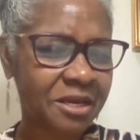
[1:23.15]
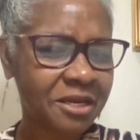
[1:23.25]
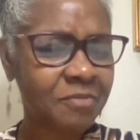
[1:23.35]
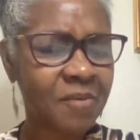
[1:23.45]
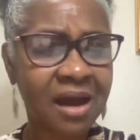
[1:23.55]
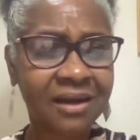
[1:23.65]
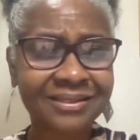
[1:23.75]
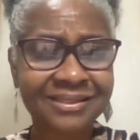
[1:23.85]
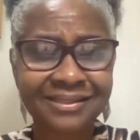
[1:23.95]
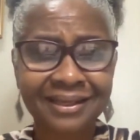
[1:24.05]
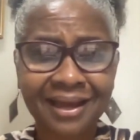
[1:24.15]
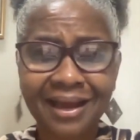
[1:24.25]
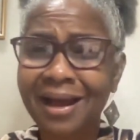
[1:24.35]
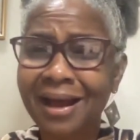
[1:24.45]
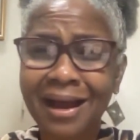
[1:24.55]
Him asks,
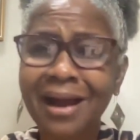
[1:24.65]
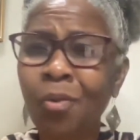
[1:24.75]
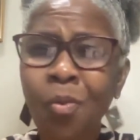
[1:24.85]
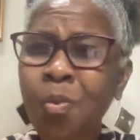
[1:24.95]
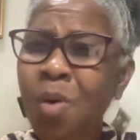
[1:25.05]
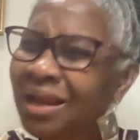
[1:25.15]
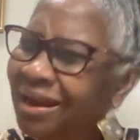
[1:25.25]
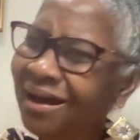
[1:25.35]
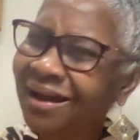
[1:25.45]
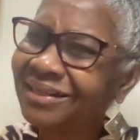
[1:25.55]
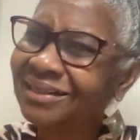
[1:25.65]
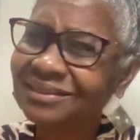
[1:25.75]
what Lord?